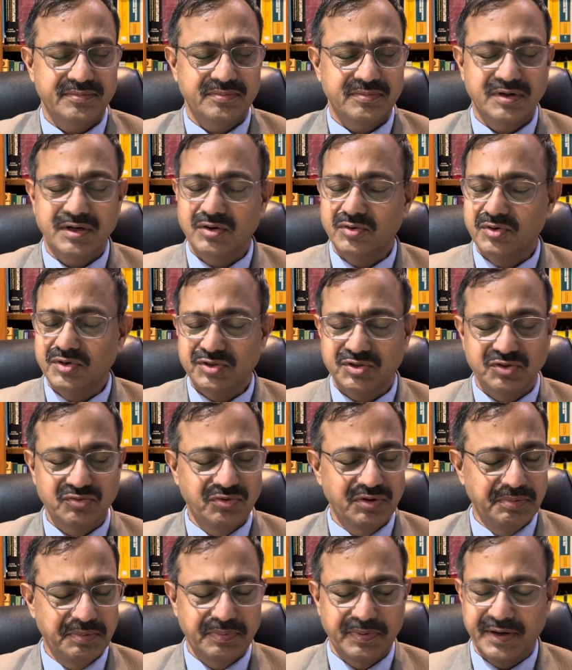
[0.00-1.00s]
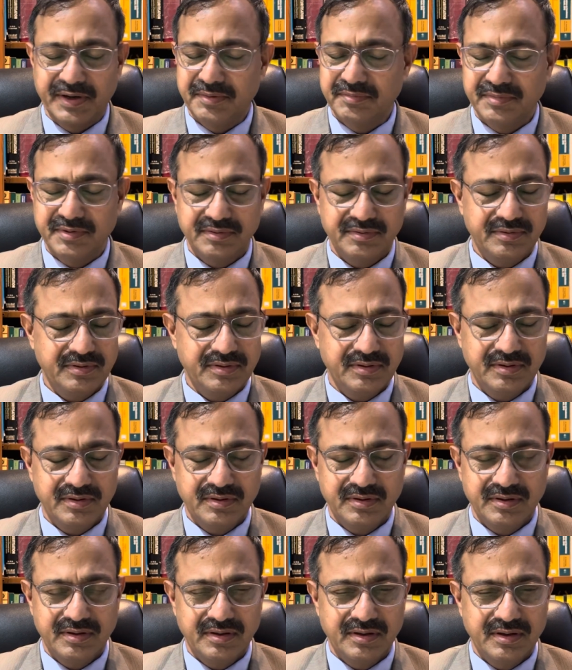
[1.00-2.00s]
Now issue will be framed
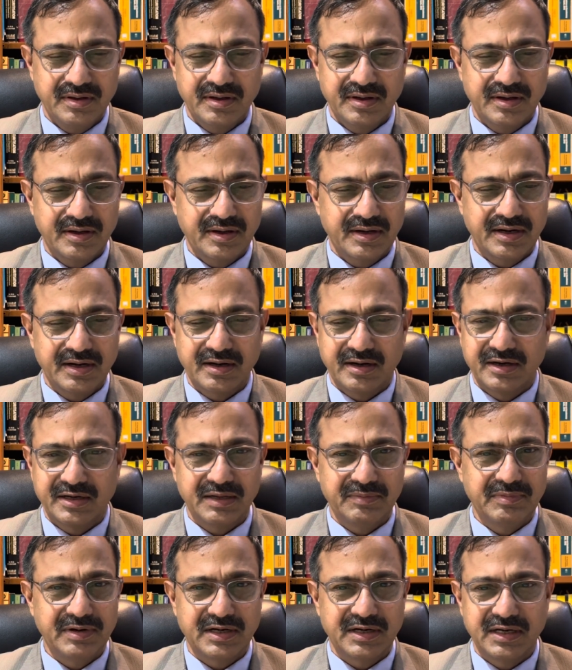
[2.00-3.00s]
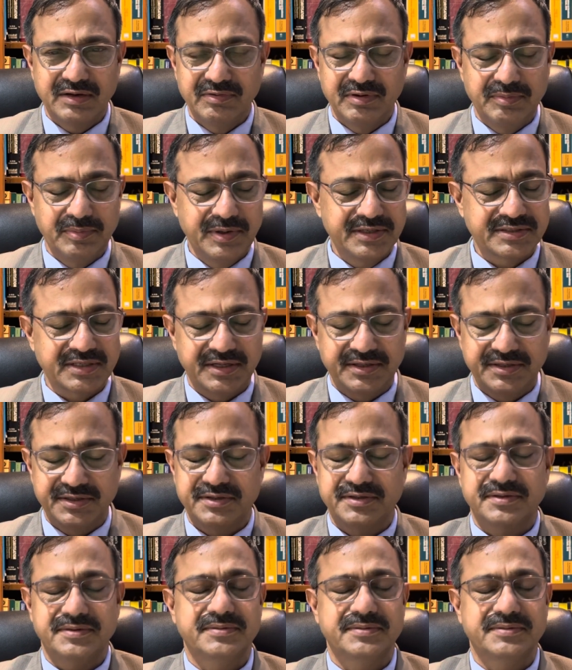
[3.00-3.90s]
and ultimately will be decided.